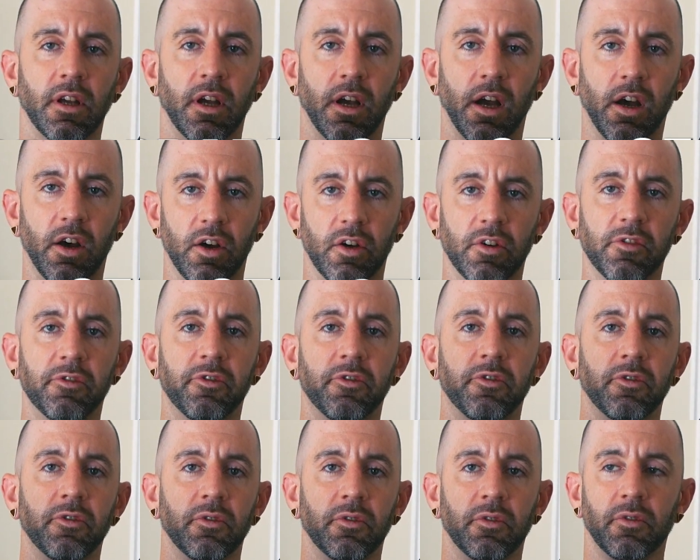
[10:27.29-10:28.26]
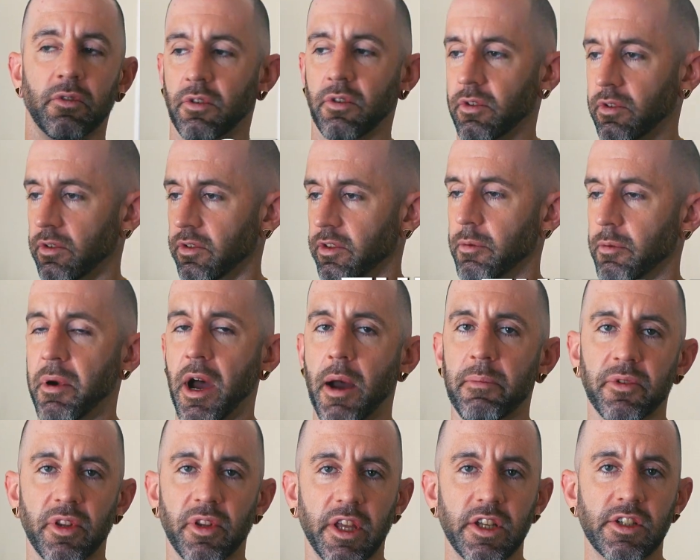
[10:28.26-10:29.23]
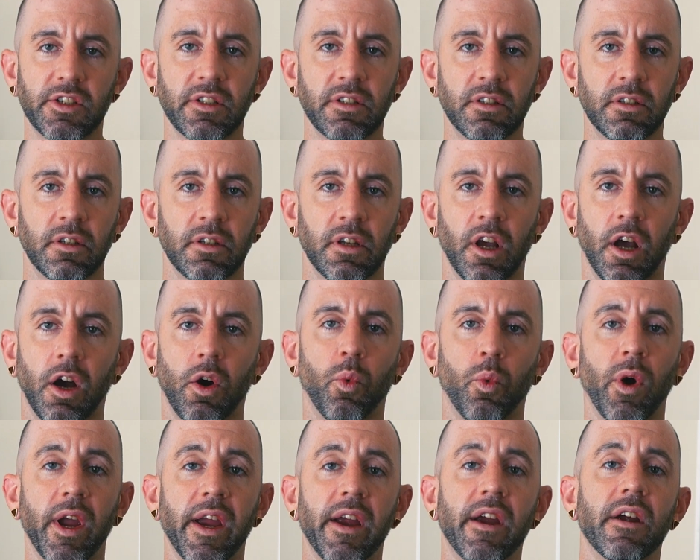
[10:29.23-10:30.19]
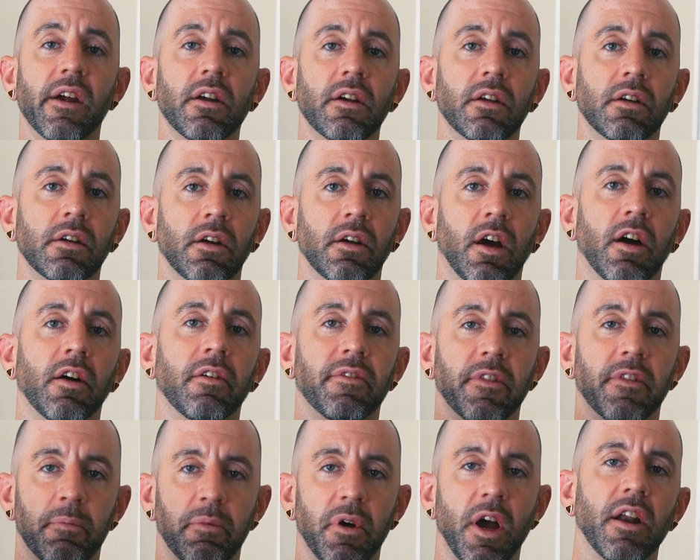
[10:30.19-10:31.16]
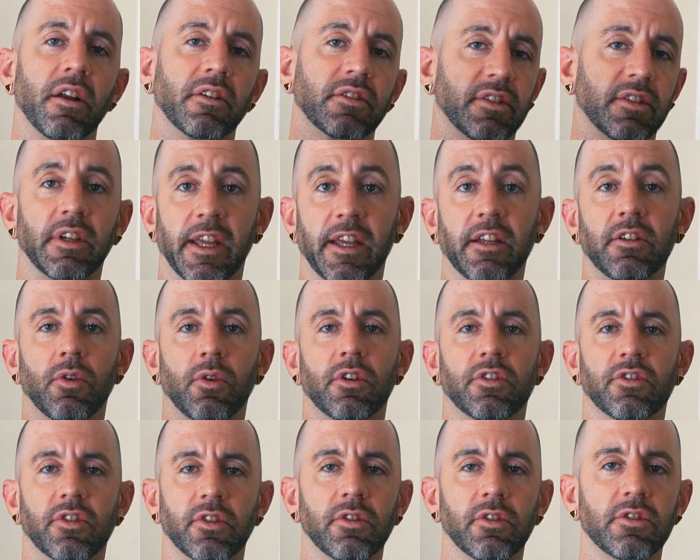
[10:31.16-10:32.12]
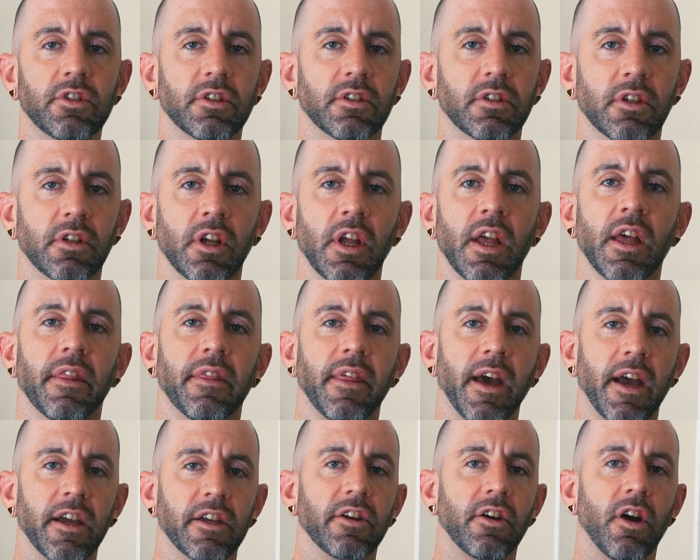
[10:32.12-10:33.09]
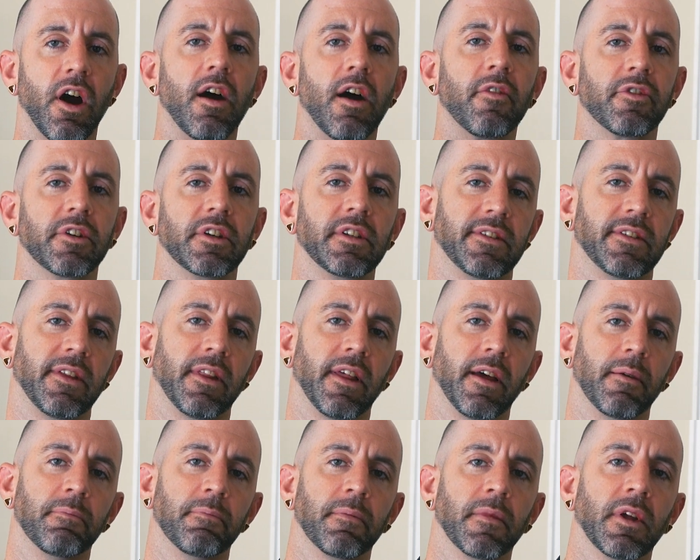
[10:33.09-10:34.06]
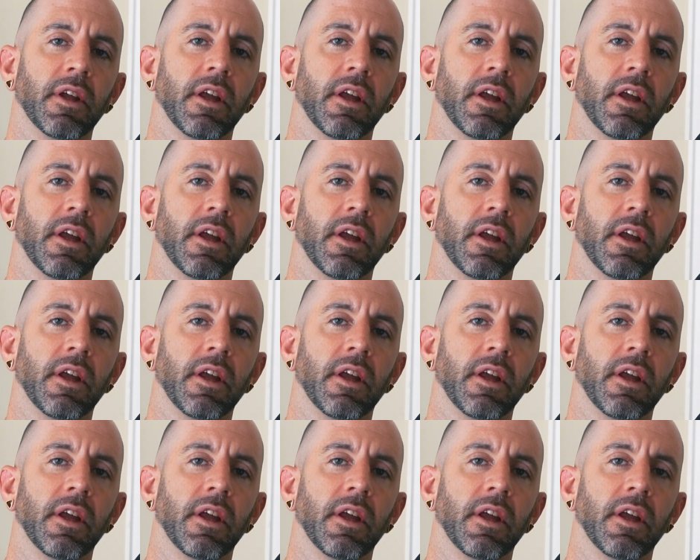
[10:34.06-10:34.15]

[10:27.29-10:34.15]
of the population aware of the product and or solution that you're offering to them.